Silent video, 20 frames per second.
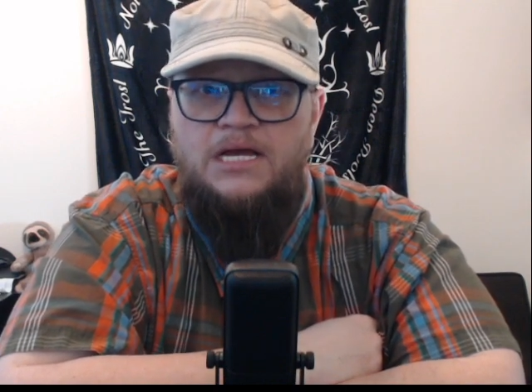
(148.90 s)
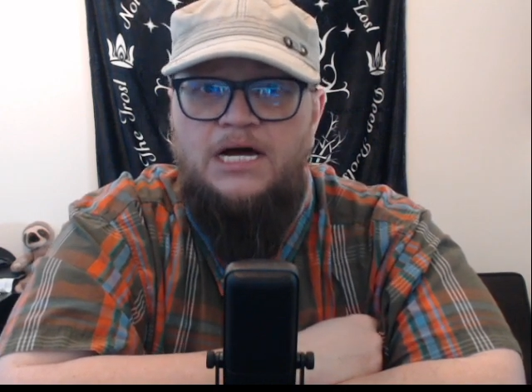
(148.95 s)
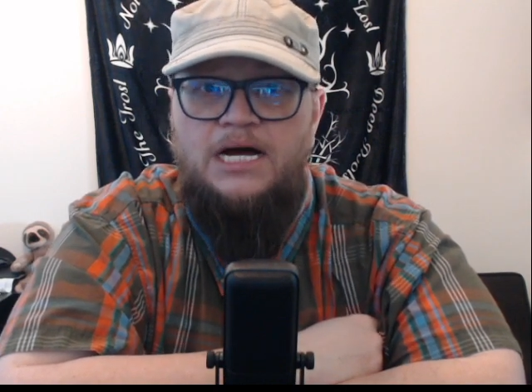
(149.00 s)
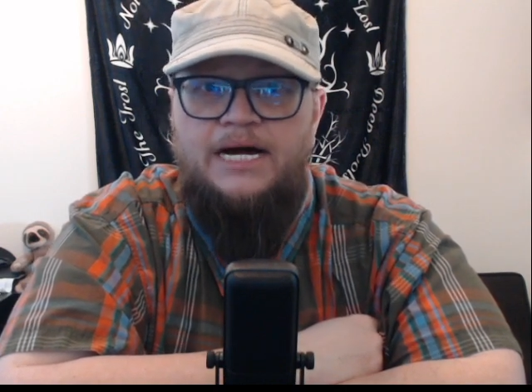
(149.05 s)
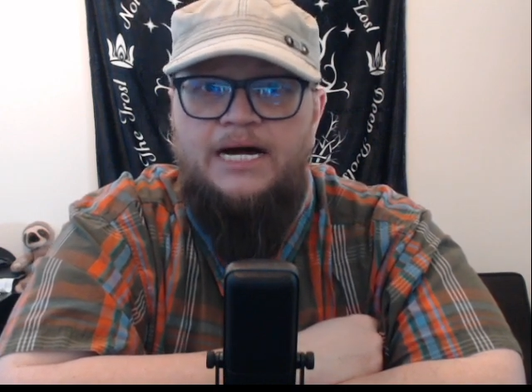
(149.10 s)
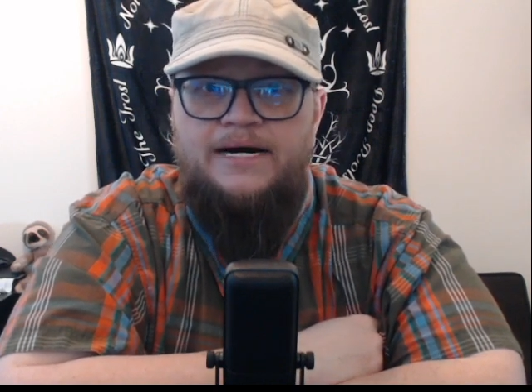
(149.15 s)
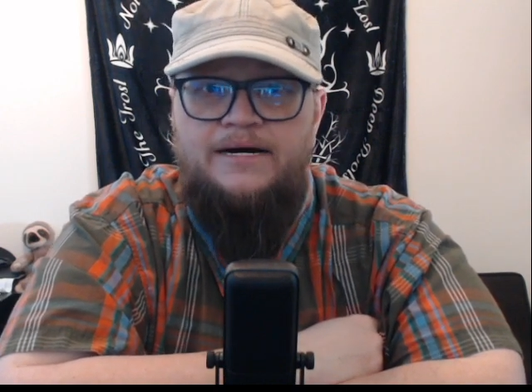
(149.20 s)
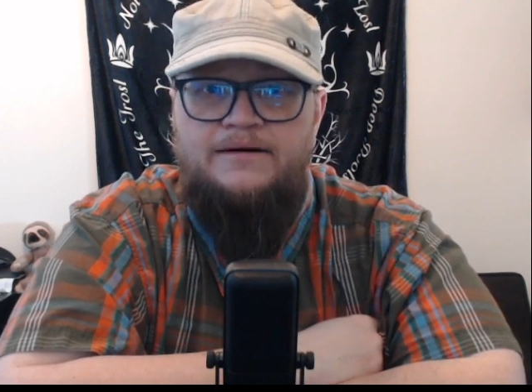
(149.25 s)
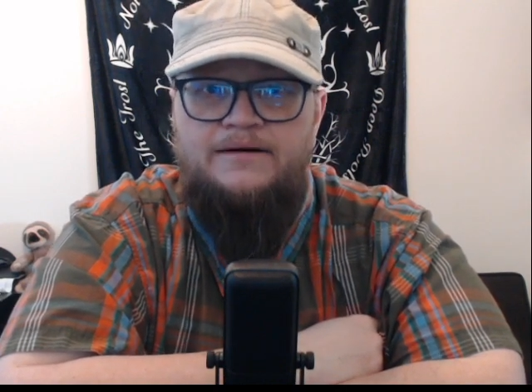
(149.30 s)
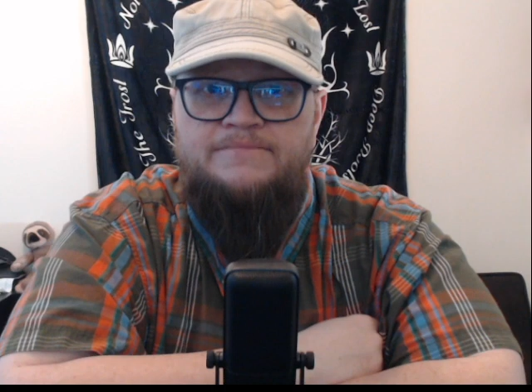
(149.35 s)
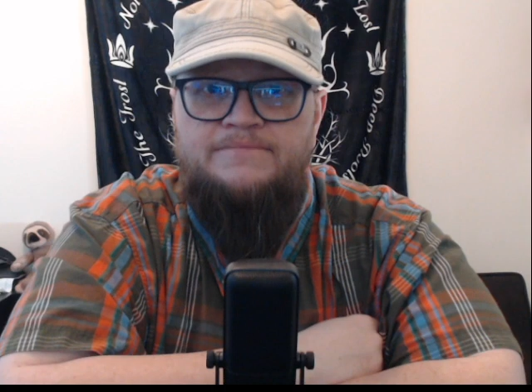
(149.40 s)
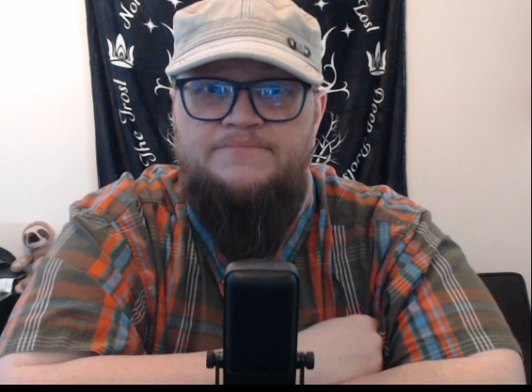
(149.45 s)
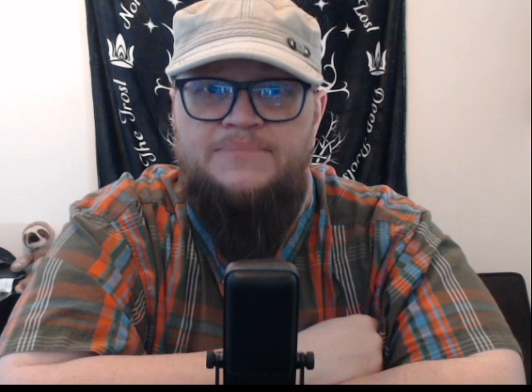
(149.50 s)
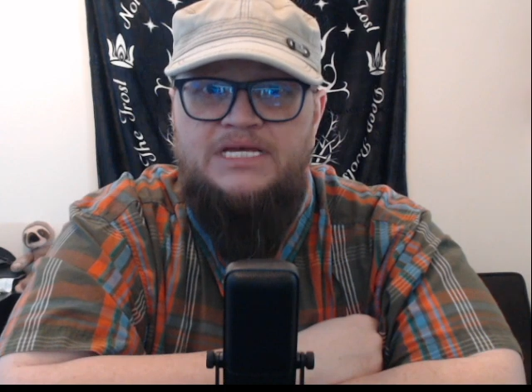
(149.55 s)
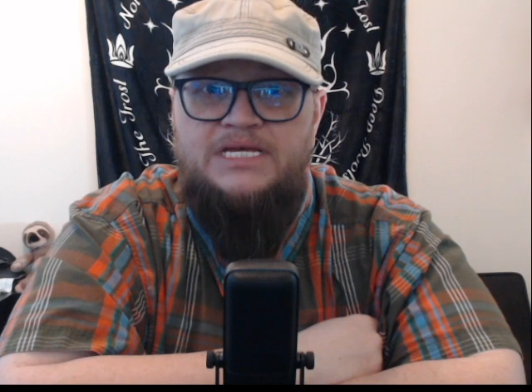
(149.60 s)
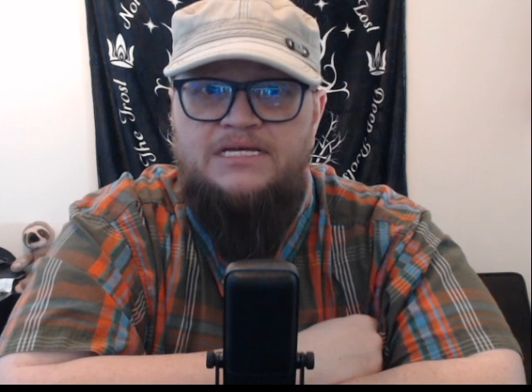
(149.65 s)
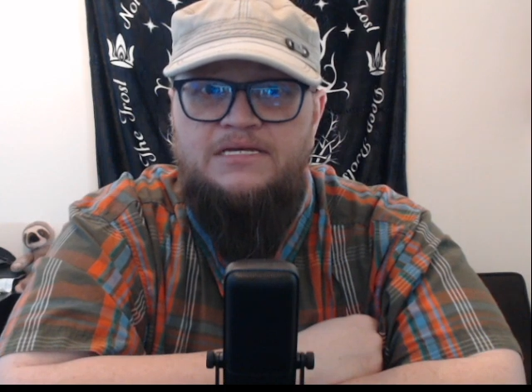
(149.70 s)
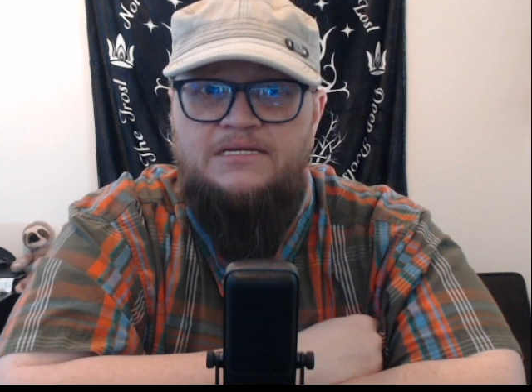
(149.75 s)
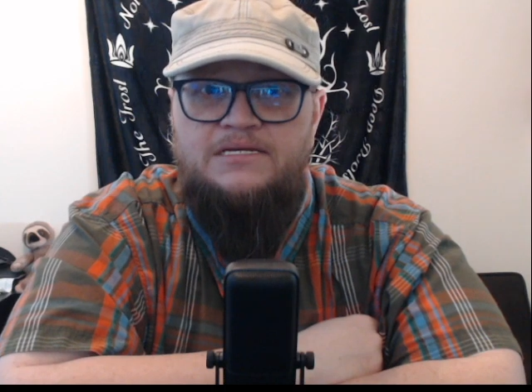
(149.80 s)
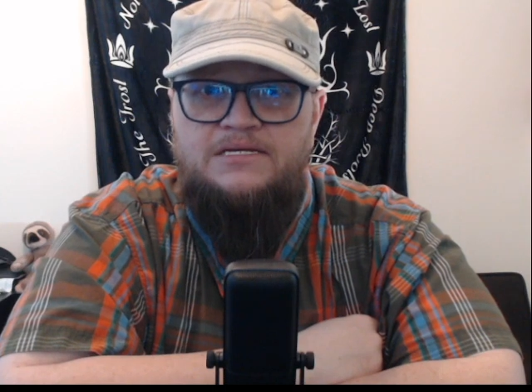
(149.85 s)
Um,
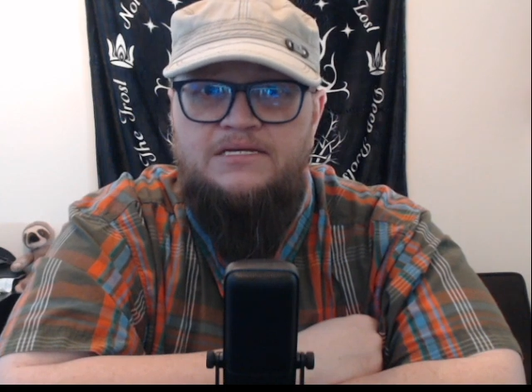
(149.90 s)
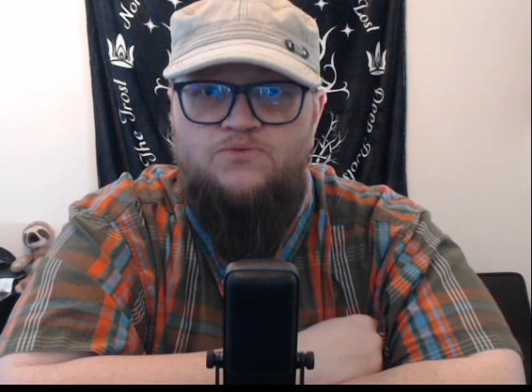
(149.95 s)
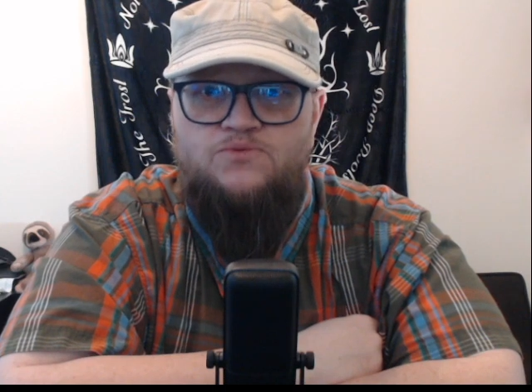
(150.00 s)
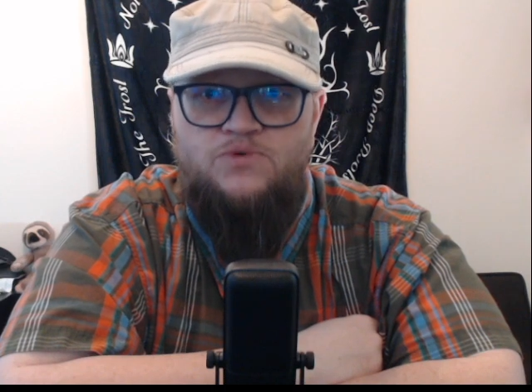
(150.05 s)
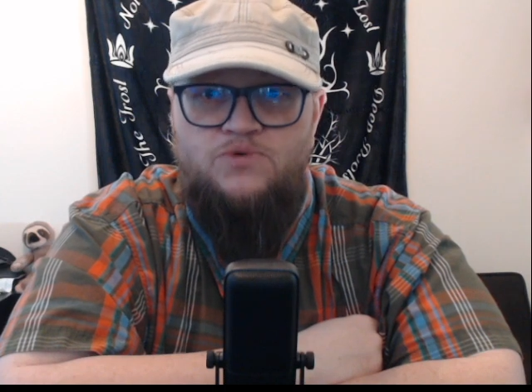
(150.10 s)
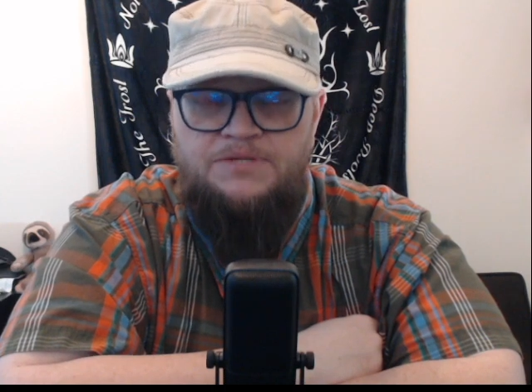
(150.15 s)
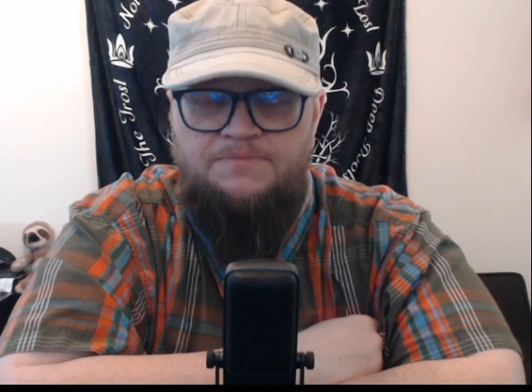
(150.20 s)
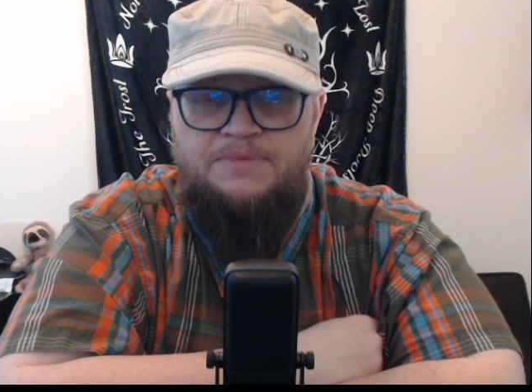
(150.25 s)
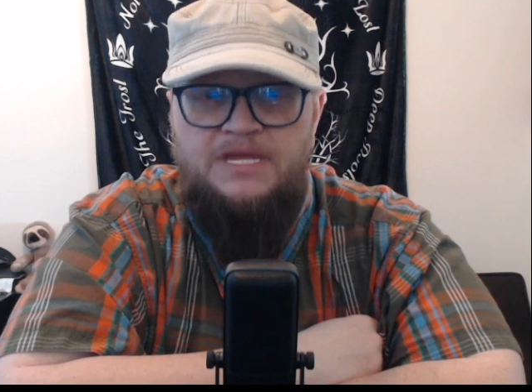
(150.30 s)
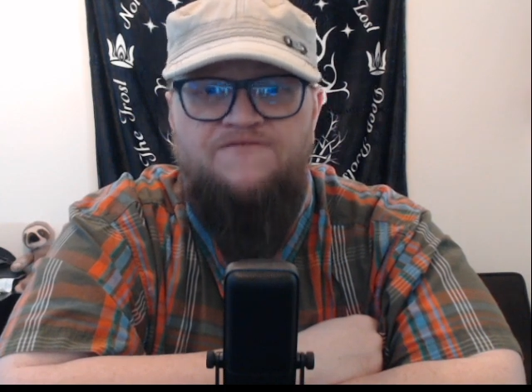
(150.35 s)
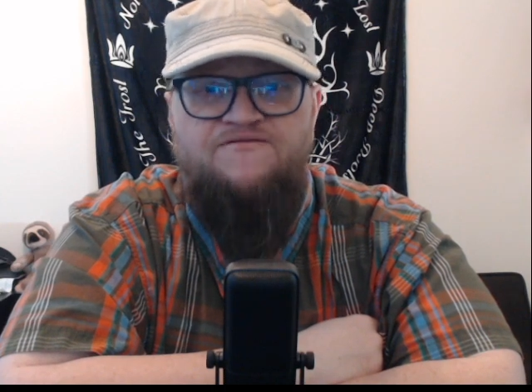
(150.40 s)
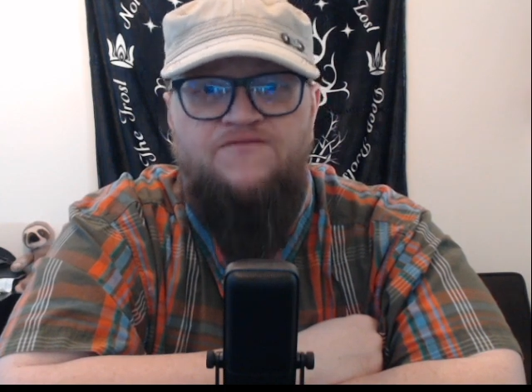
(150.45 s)
it would be